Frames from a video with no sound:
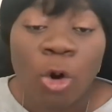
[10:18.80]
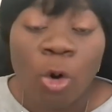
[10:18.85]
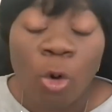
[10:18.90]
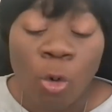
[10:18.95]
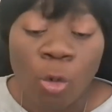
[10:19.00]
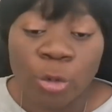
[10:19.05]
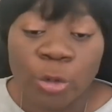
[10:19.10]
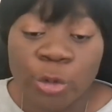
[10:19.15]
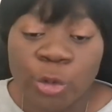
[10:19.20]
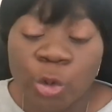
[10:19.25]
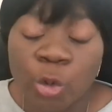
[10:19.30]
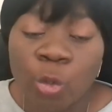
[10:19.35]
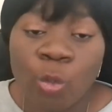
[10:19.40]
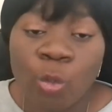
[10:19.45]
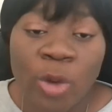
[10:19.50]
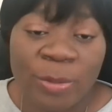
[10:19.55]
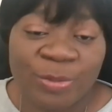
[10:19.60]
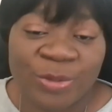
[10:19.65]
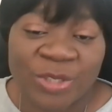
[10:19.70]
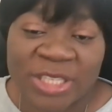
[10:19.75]
on your
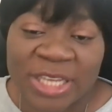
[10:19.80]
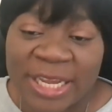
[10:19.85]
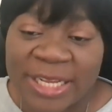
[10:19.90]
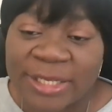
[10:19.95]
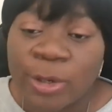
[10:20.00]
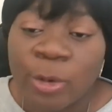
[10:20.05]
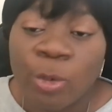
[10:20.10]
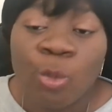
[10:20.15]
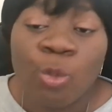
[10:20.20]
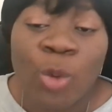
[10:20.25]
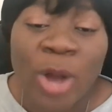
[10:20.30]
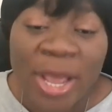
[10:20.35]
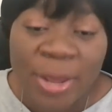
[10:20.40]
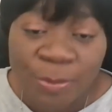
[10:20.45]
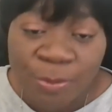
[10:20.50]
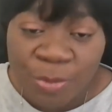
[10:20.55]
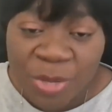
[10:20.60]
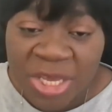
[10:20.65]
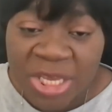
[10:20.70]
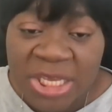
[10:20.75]
website
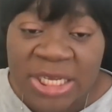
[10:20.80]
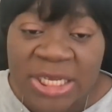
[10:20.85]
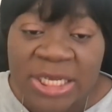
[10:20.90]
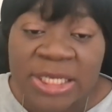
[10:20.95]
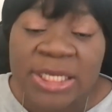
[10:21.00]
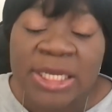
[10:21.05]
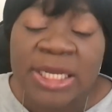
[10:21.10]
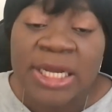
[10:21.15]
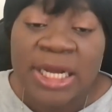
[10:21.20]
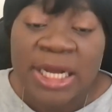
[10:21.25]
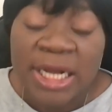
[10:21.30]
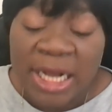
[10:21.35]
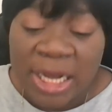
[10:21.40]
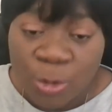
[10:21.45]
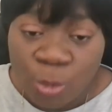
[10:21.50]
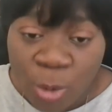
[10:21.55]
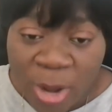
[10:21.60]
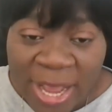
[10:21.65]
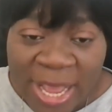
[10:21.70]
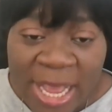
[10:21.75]

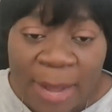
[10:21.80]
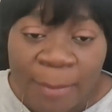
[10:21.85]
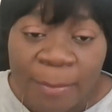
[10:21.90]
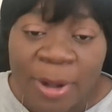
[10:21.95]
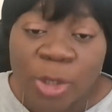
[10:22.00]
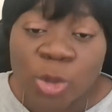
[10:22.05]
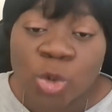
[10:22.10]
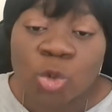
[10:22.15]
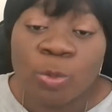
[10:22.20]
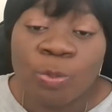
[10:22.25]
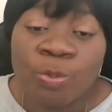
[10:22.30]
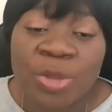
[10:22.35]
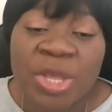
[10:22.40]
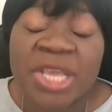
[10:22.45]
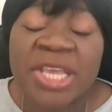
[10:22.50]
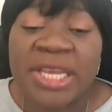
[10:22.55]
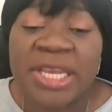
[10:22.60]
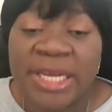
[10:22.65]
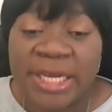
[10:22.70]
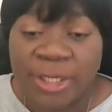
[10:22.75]
while about to
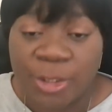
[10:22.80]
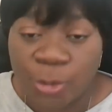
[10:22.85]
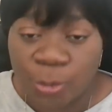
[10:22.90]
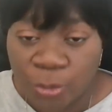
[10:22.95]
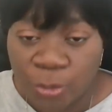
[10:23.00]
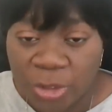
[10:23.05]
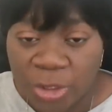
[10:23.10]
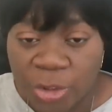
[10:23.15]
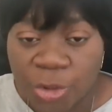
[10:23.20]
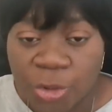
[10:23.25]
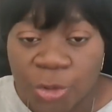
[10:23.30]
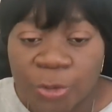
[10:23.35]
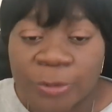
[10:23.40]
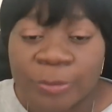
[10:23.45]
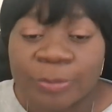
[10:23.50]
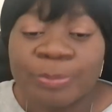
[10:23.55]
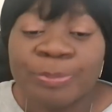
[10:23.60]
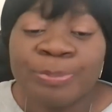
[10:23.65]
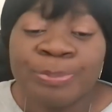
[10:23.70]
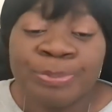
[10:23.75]
make a donation.